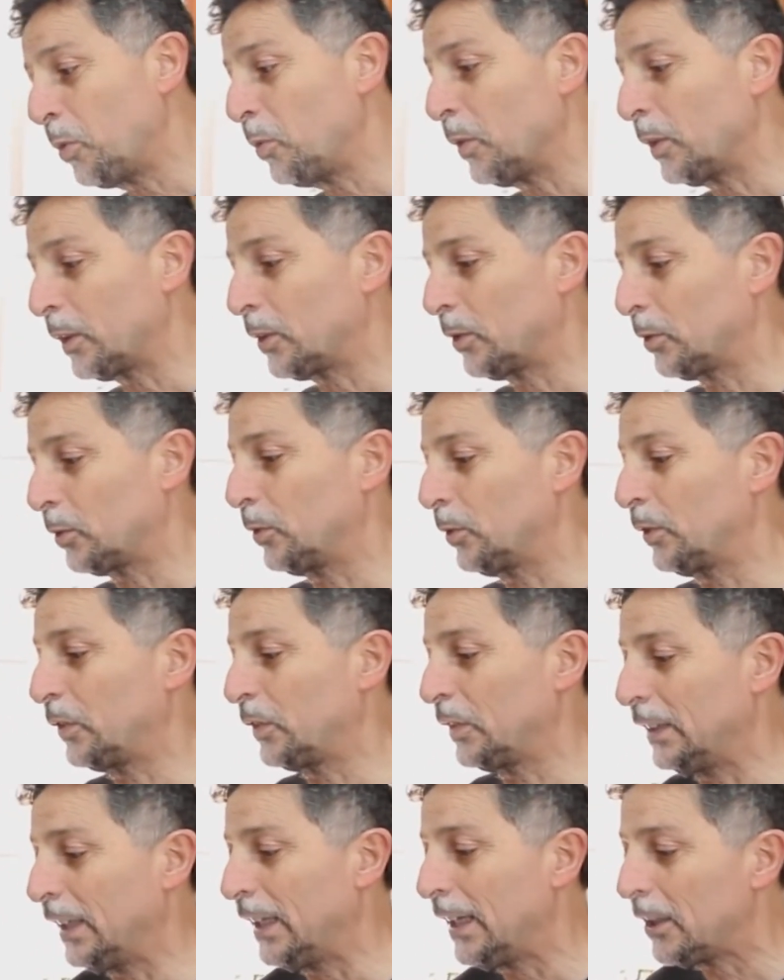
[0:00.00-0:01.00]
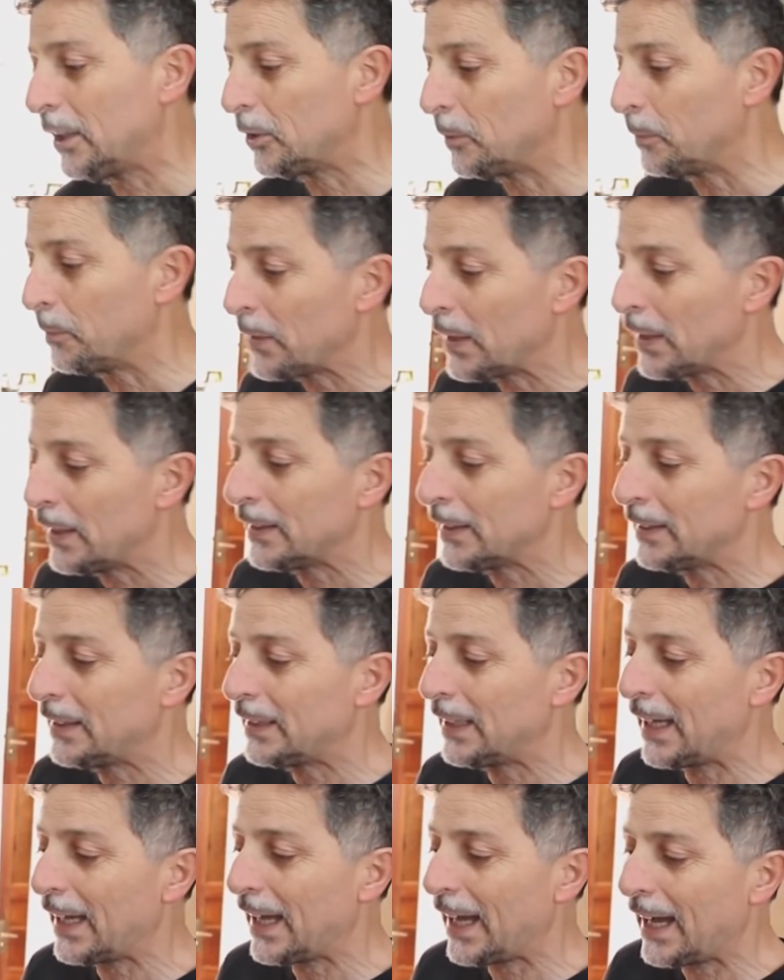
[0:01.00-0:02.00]
Another great thing is that the
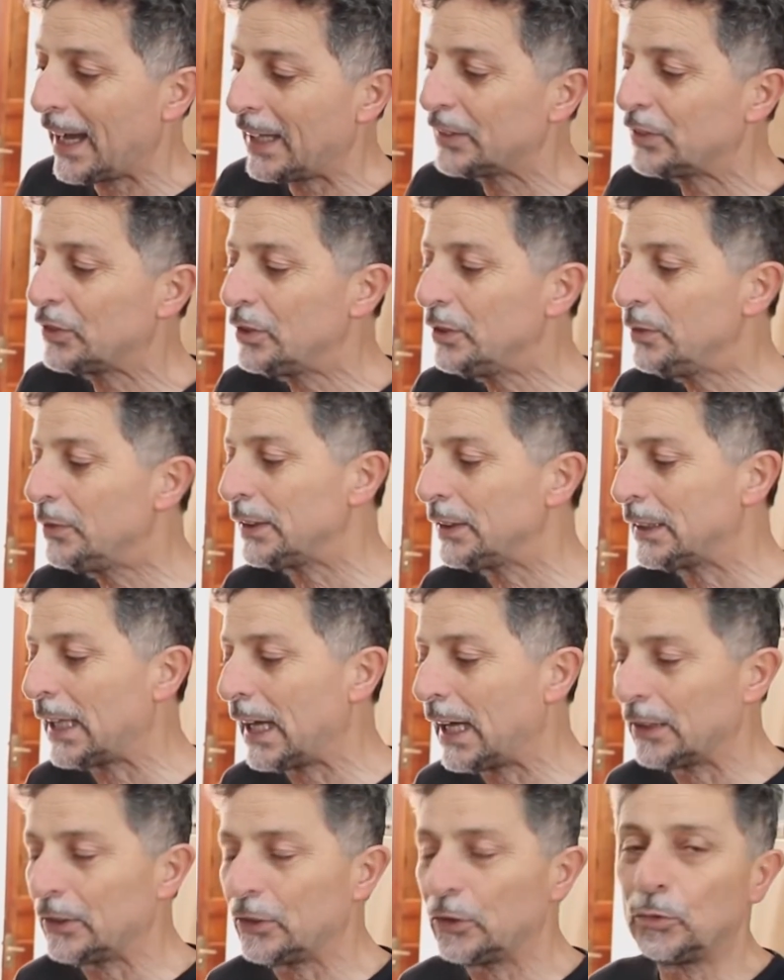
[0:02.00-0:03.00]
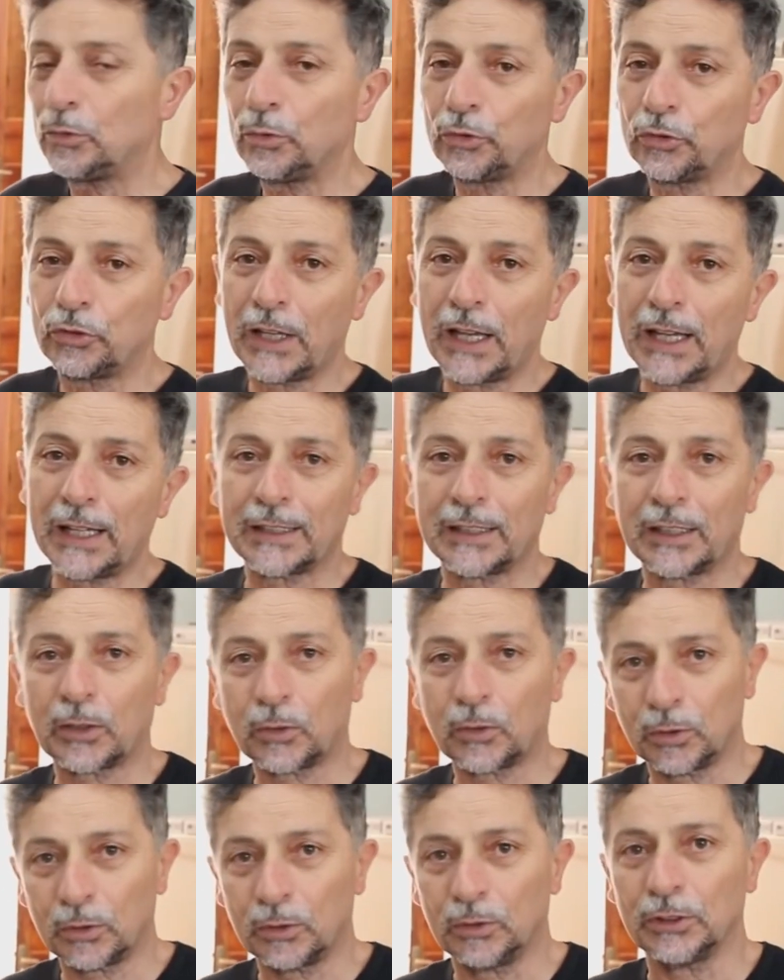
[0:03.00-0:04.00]
crown chakra's activity becomes
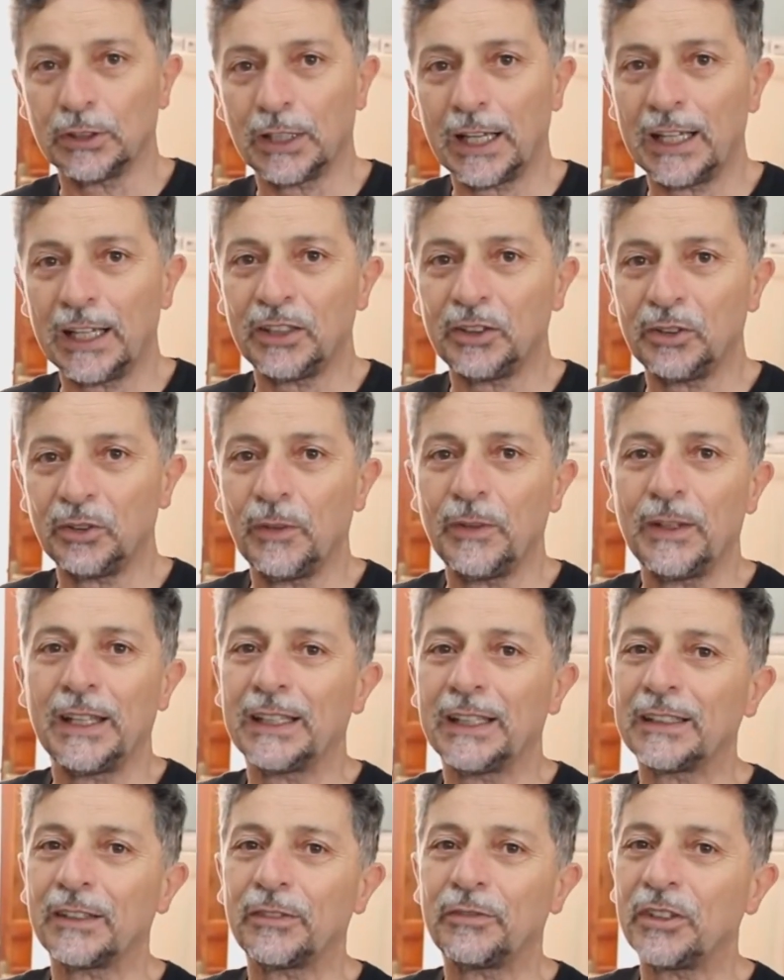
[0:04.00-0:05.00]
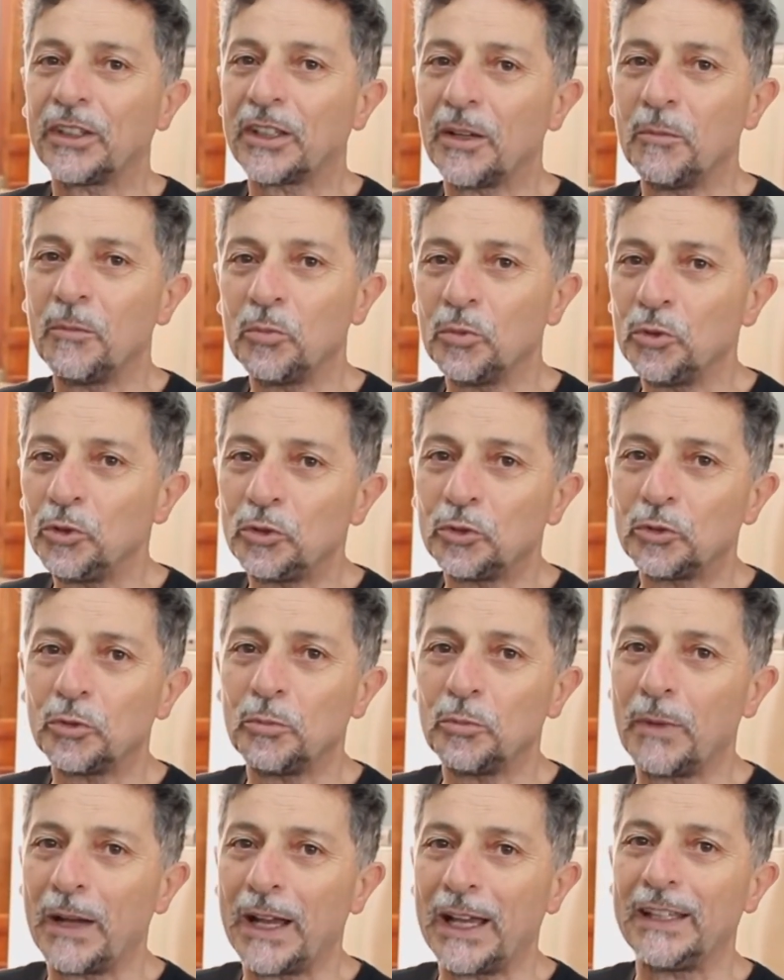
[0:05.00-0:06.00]
easier. It can mix much better
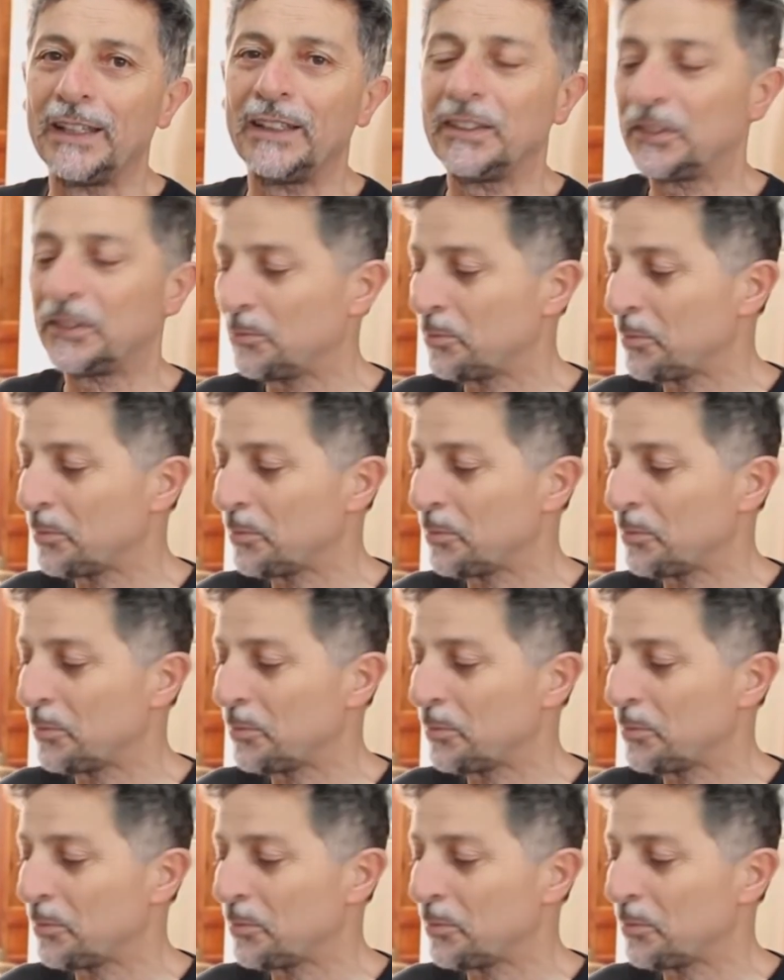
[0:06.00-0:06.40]
with your sacral